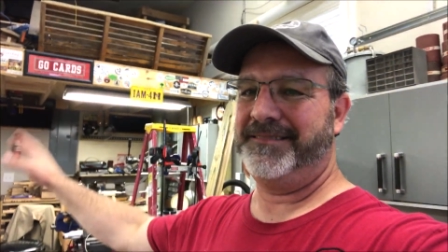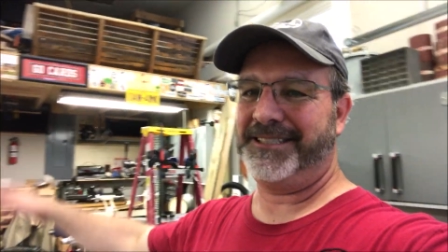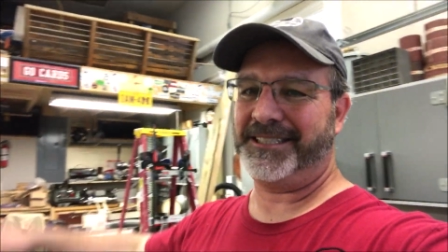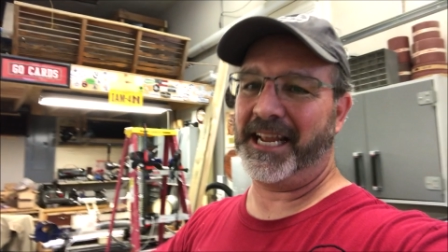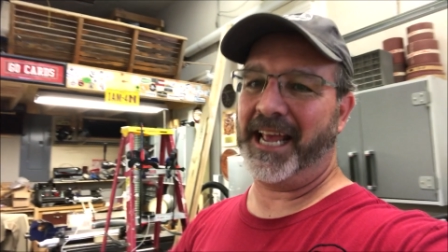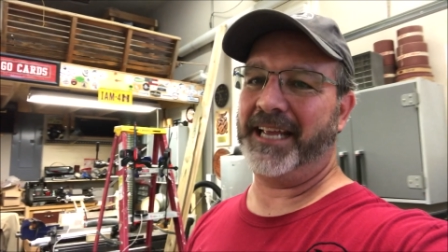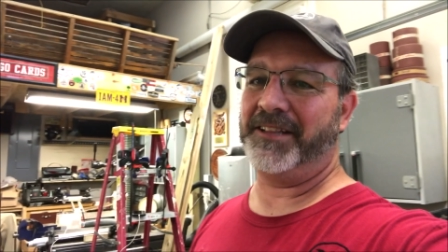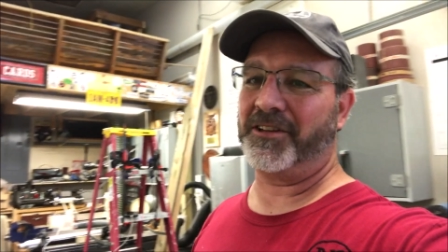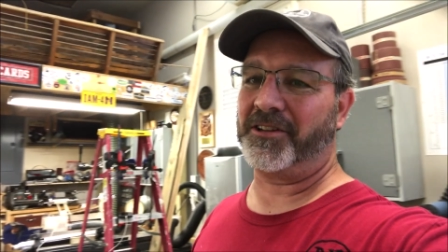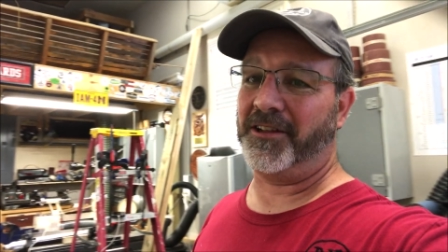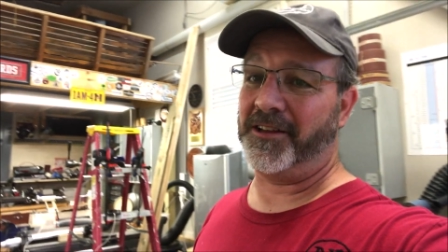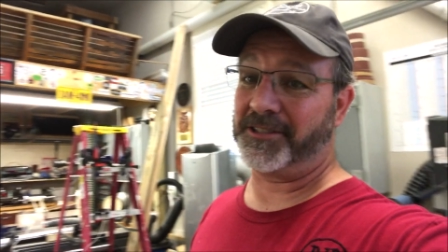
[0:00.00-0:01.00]
stay in the
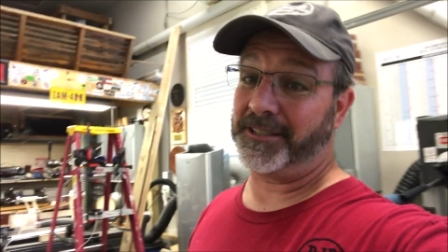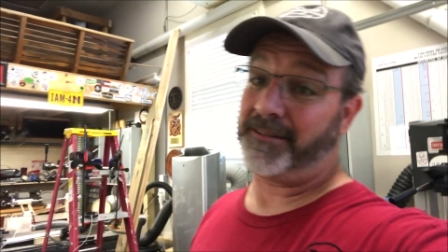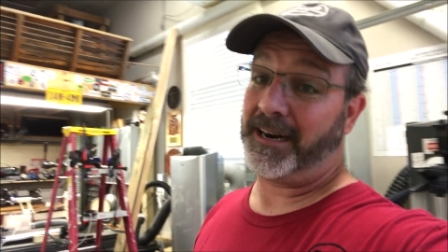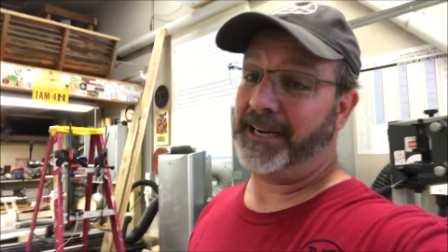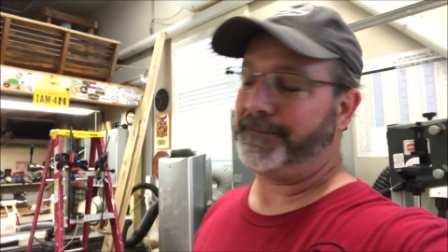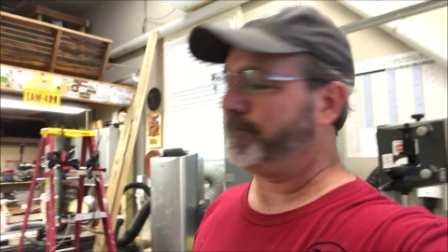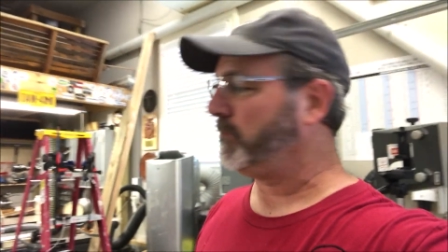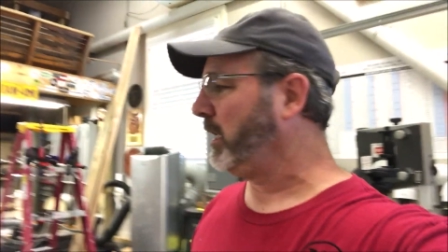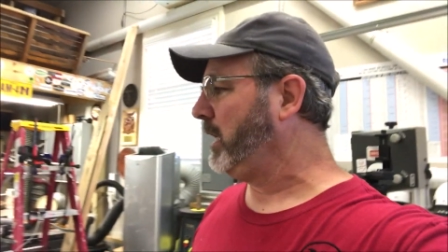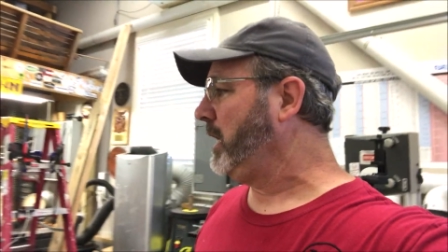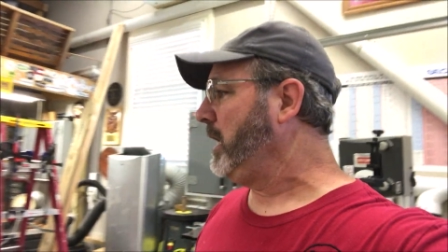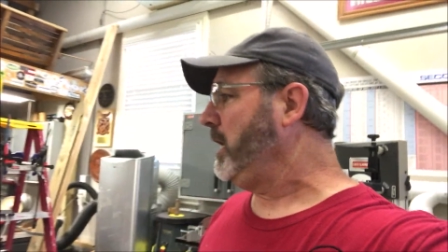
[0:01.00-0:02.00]
closet, right?
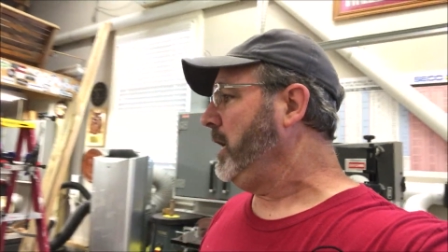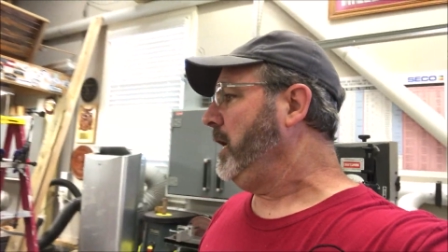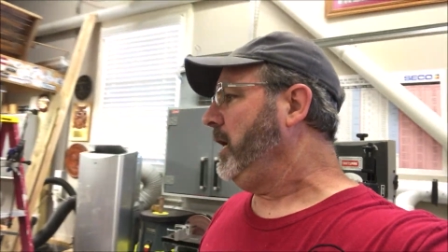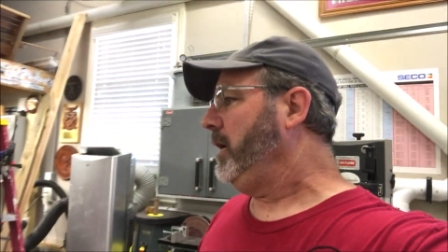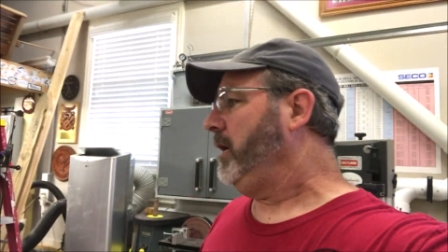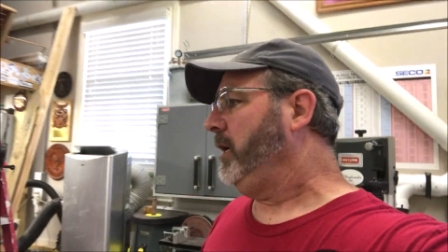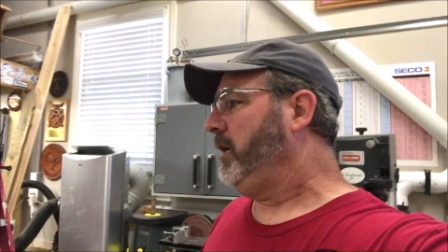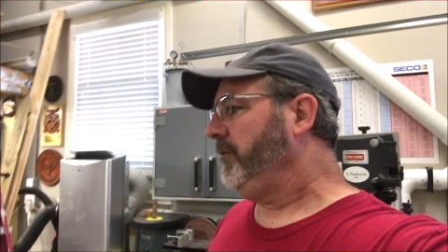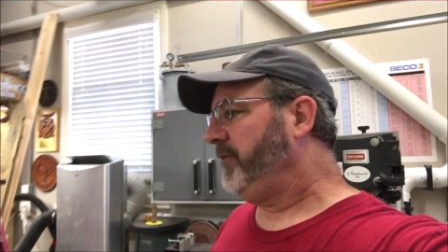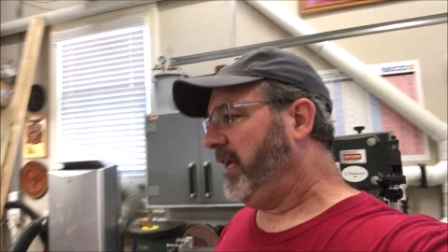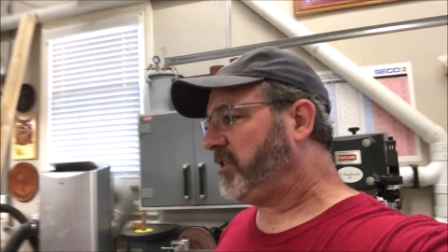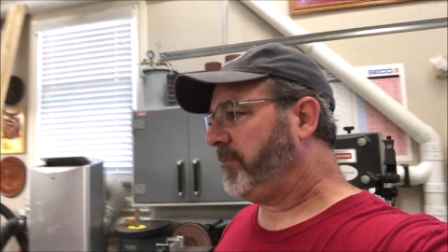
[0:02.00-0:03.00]

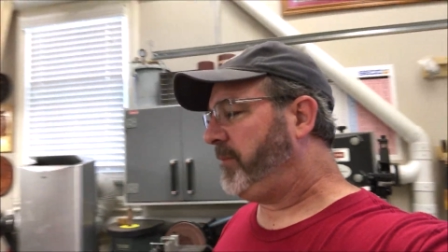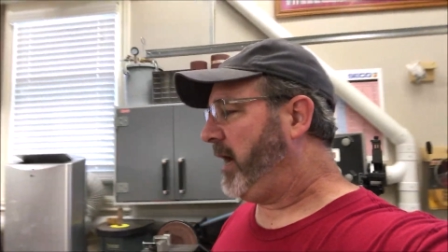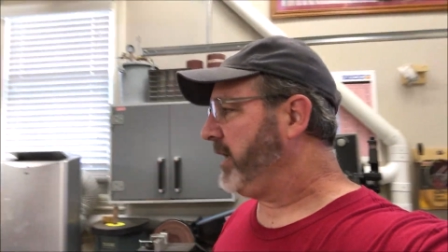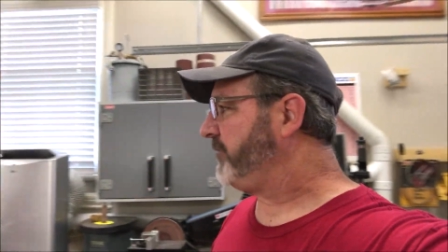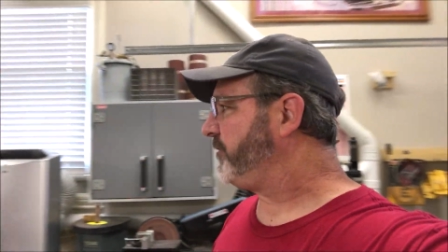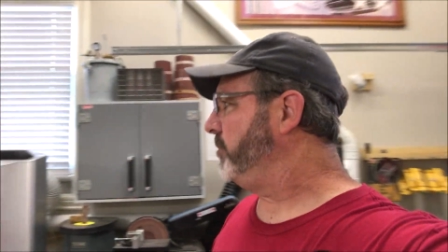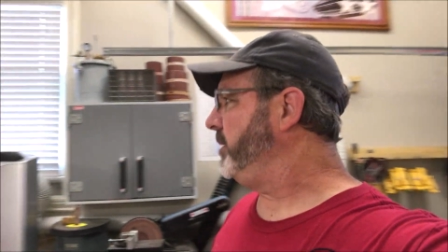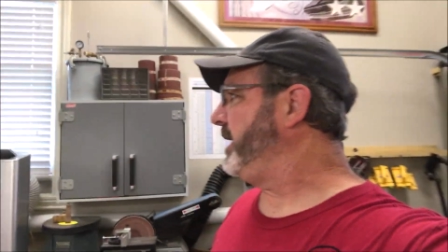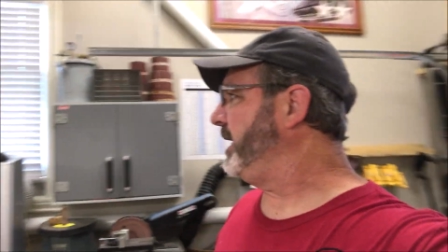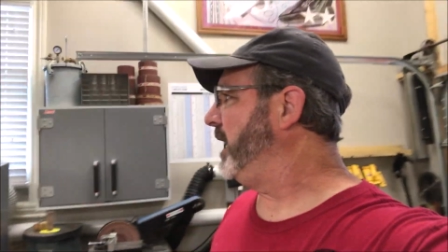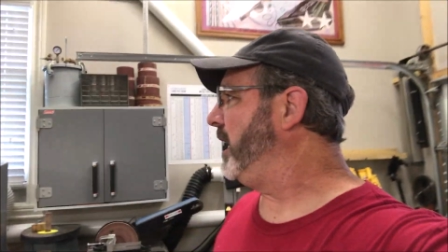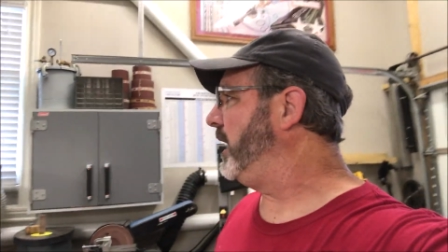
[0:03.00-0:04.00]
That's about it for
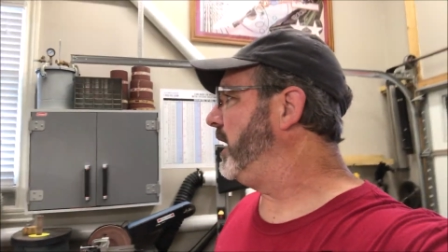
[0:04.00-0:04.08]
me.